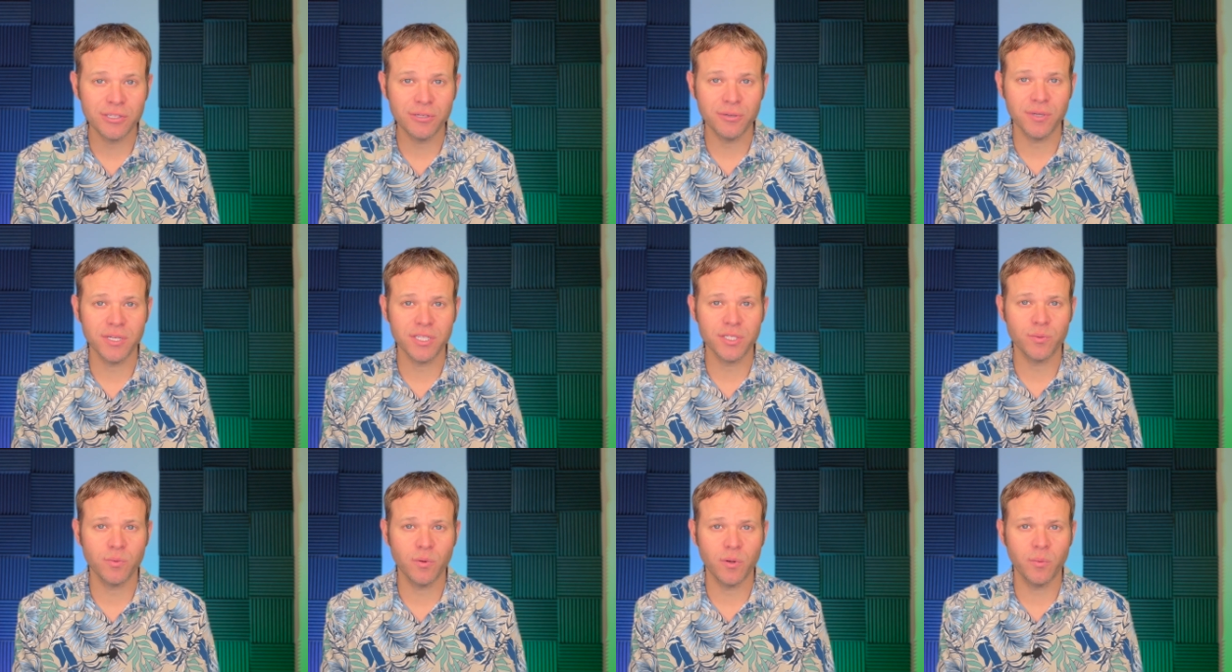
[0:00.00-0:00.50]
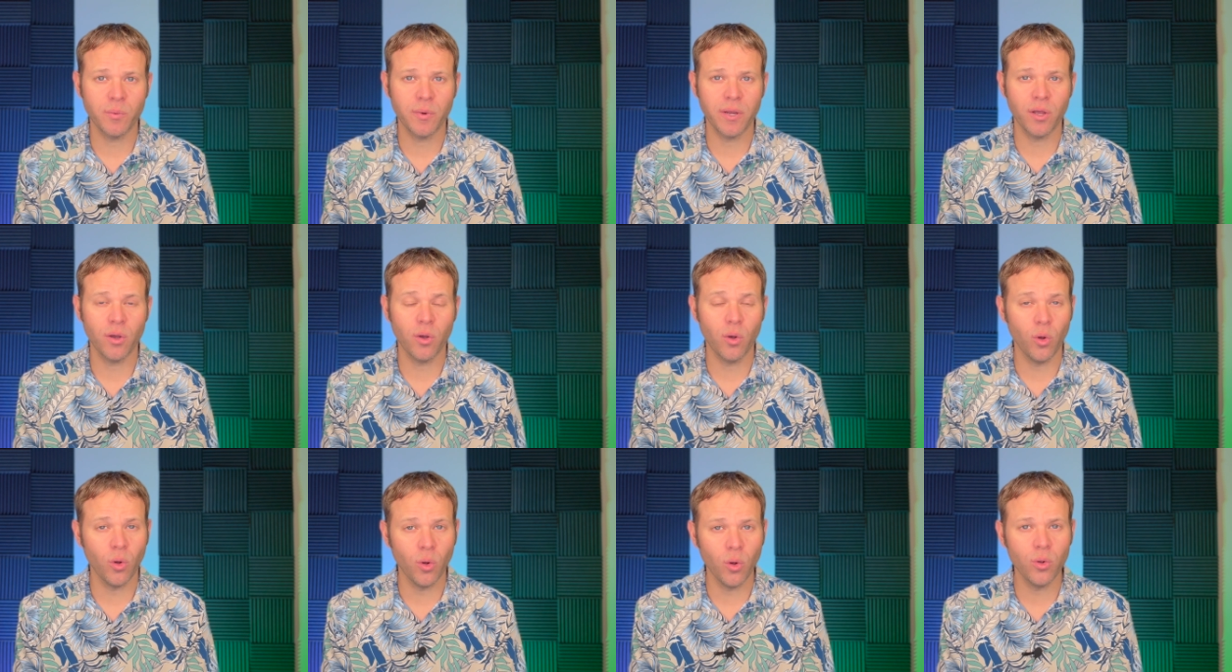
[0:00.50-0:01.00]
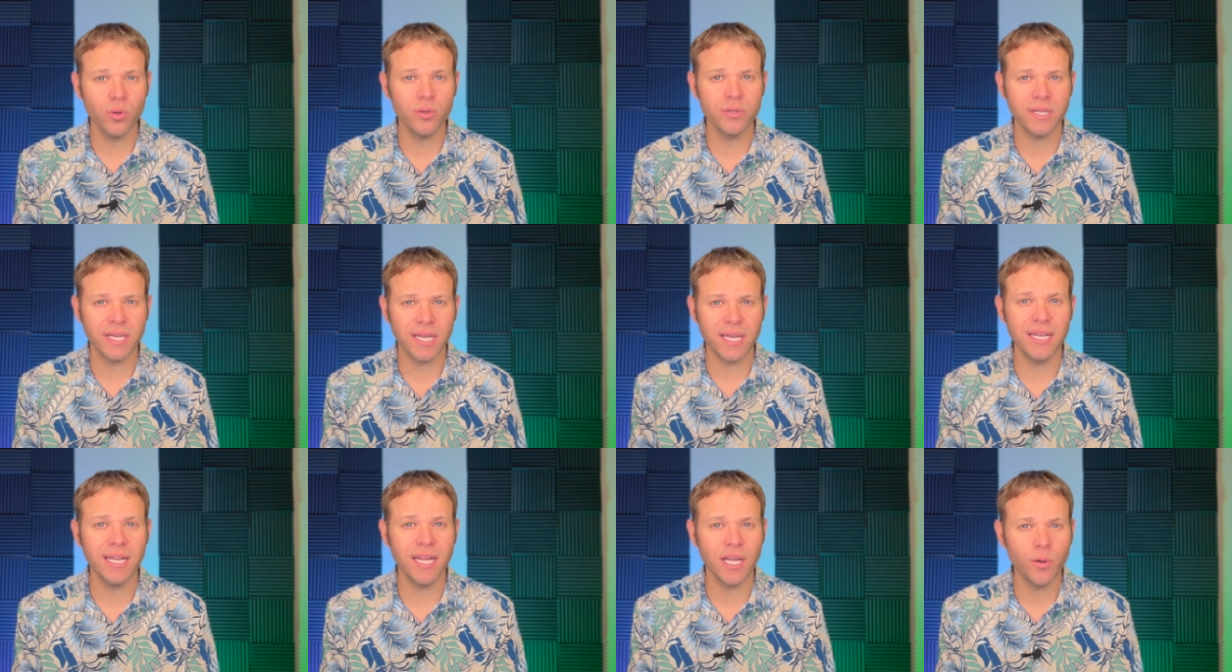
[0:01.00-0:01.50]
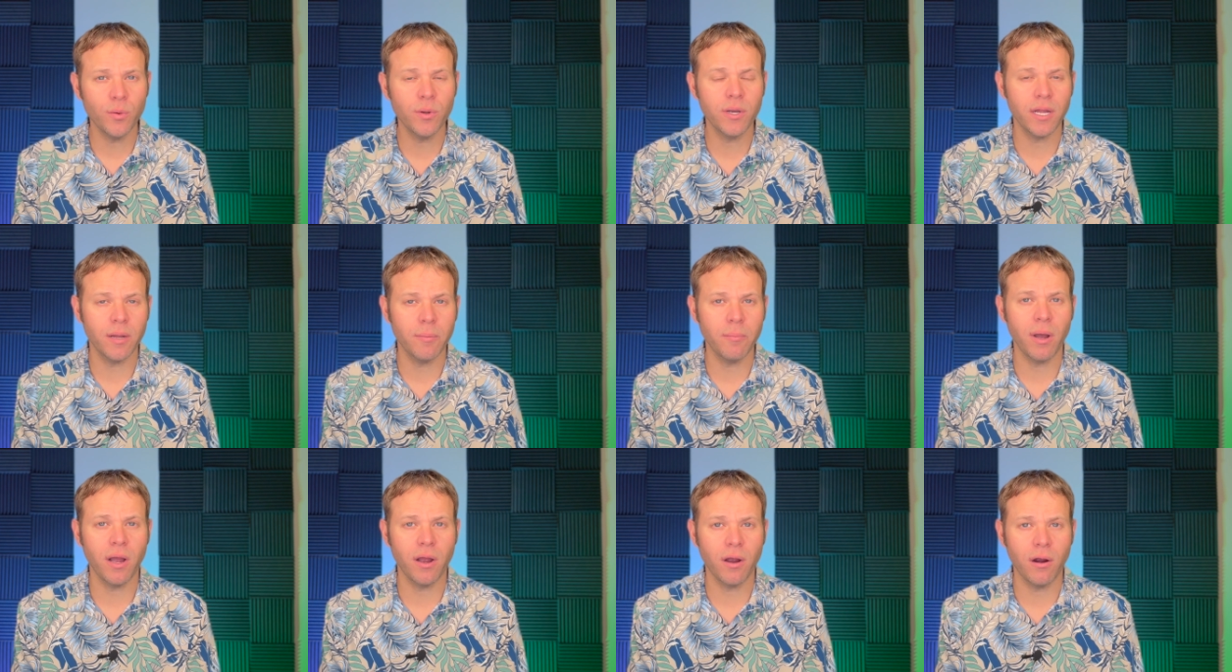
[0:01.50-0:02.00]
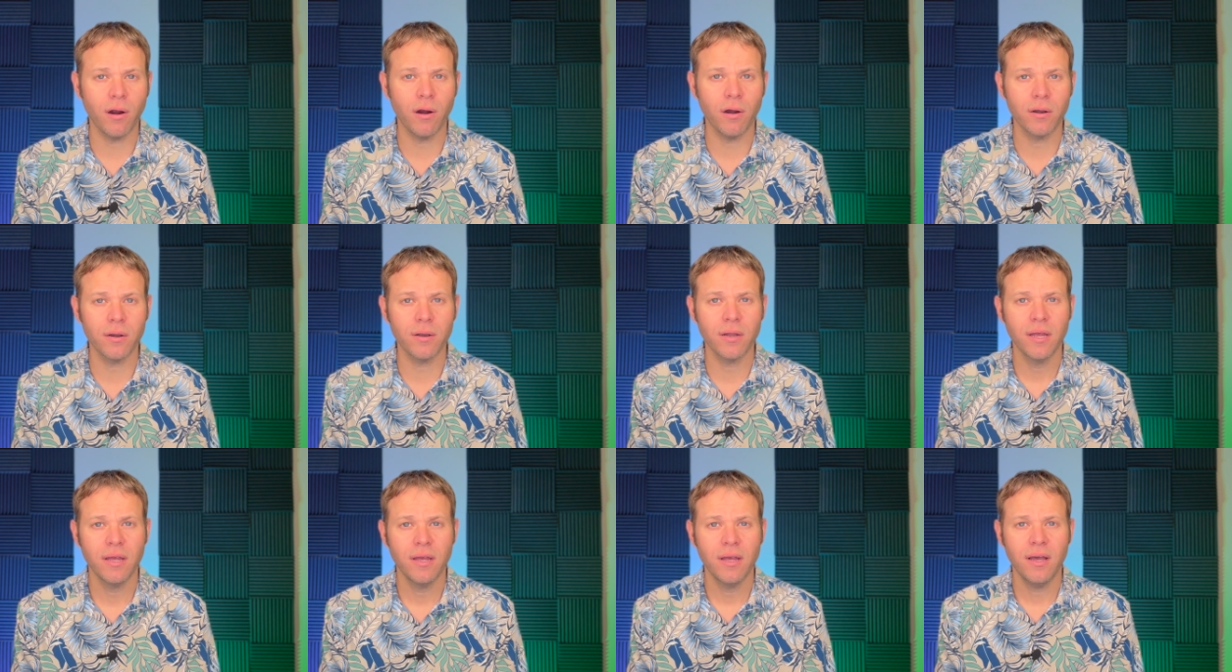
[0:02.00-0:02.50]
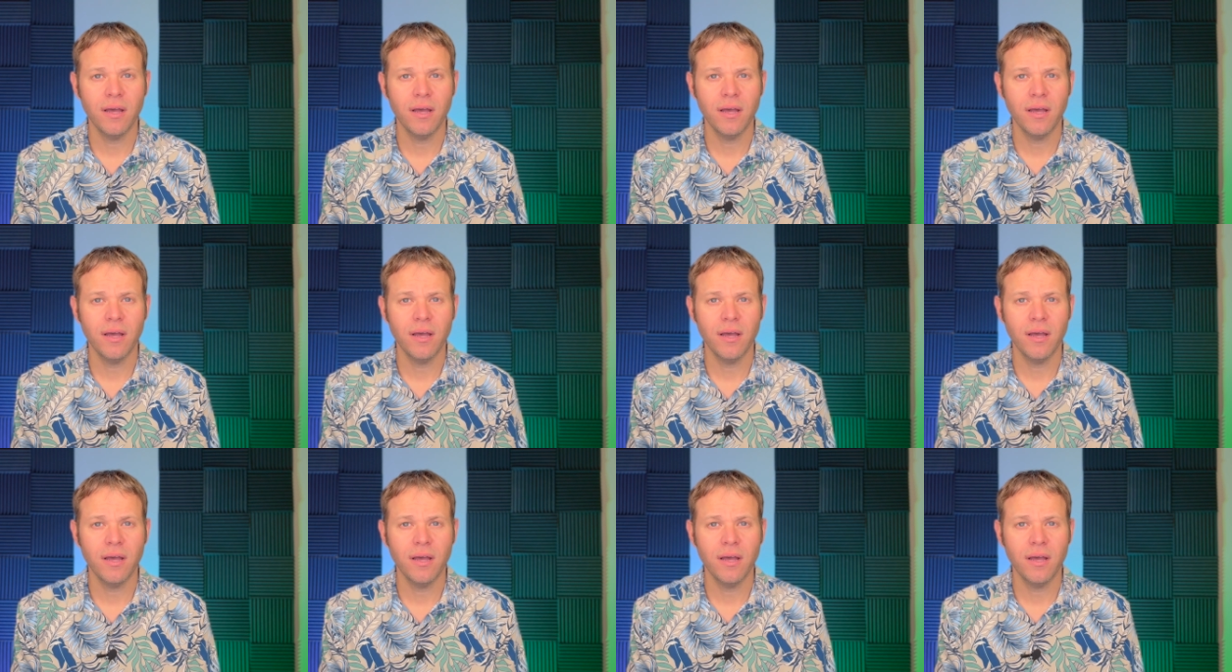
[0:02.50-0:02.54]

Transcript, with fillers: to us when we hold iniquity in my heart.